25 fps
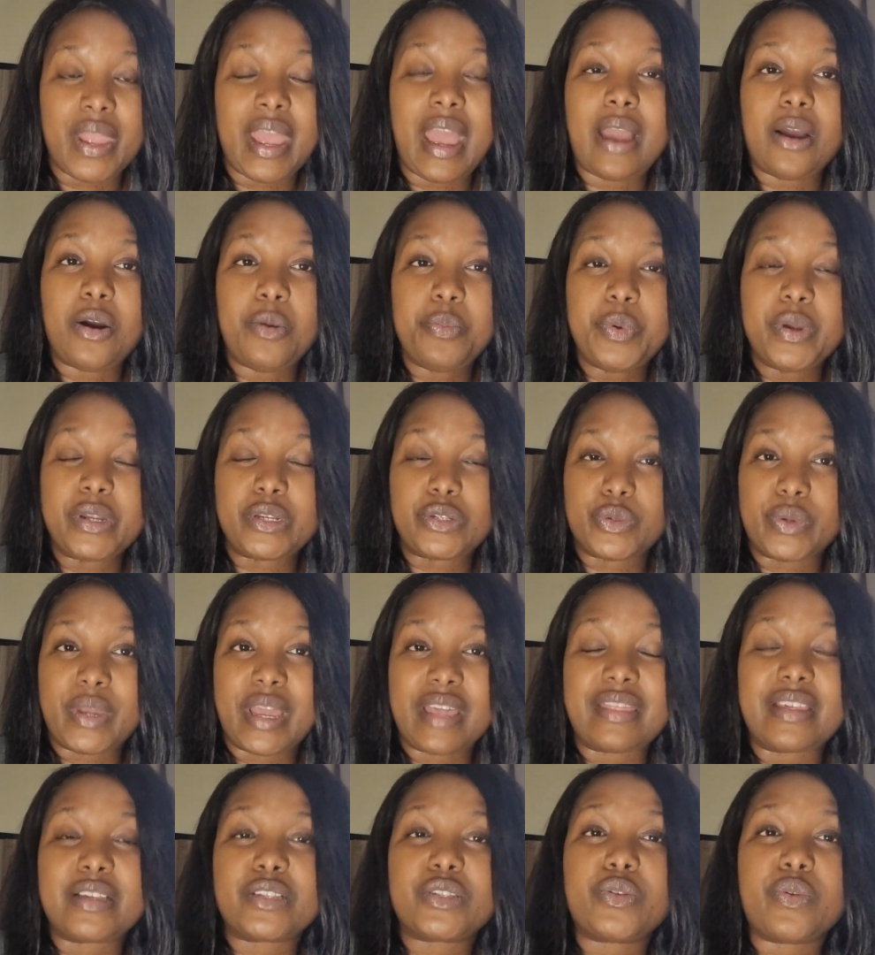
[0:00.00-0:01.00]
I hope we're
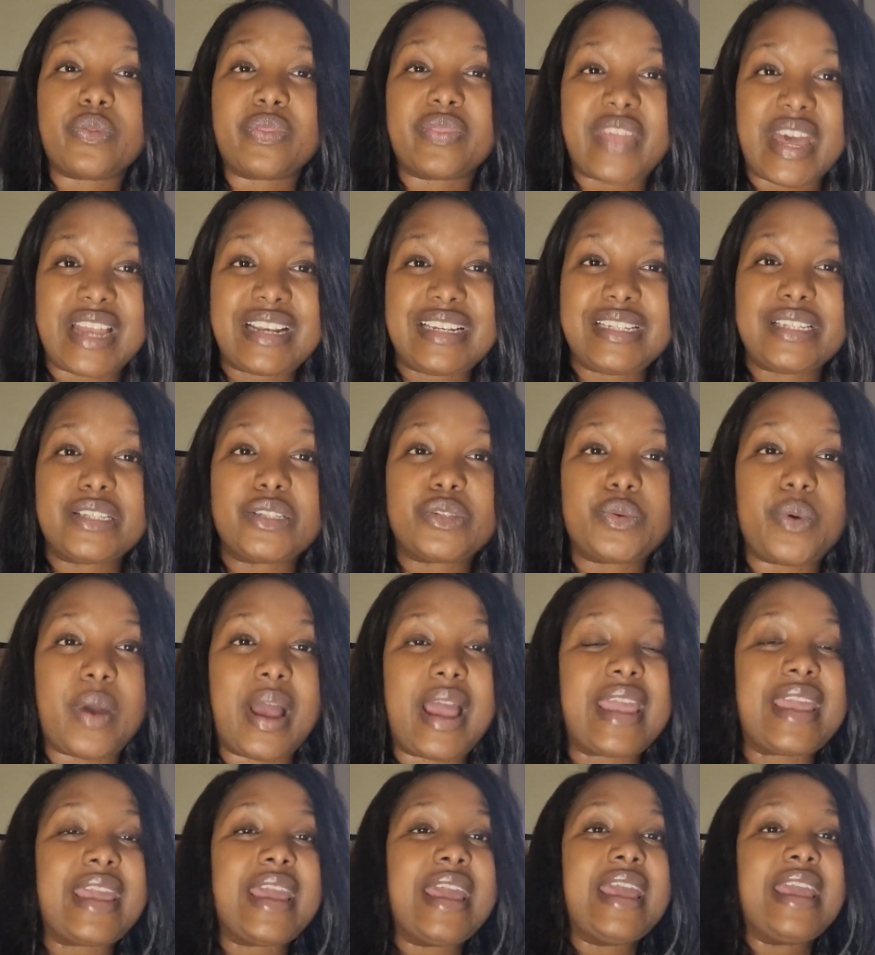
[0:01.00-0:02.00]
together. So that is
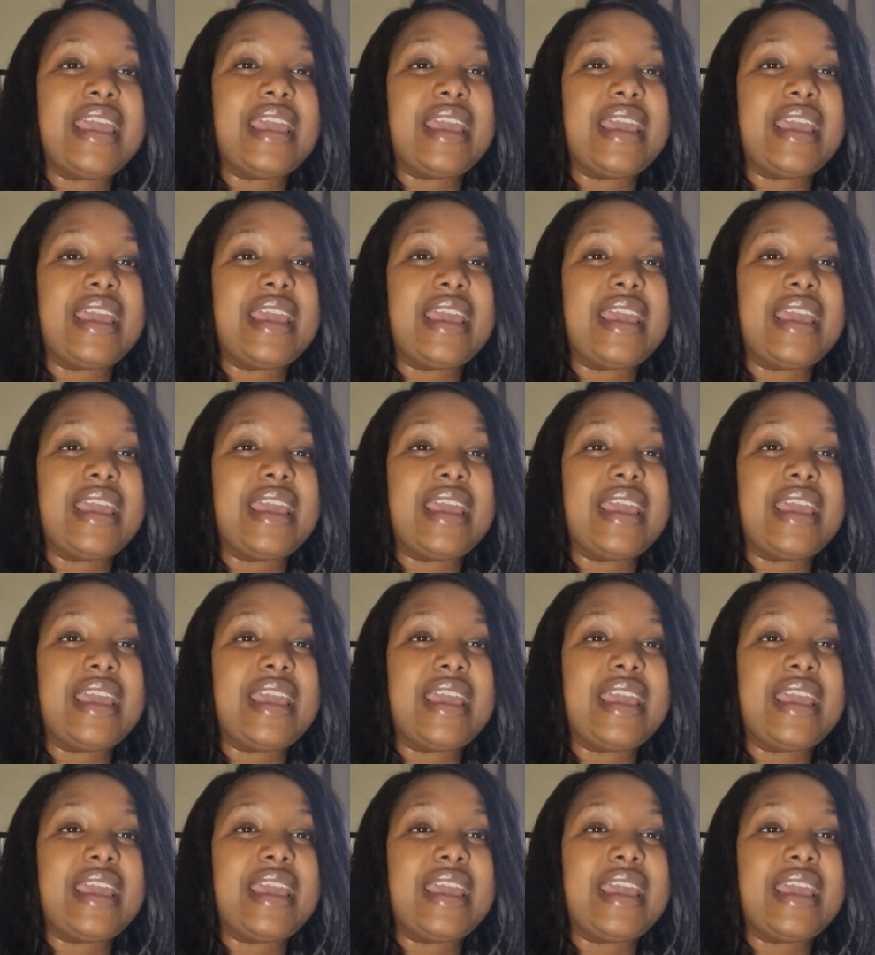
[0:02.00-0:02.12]
why,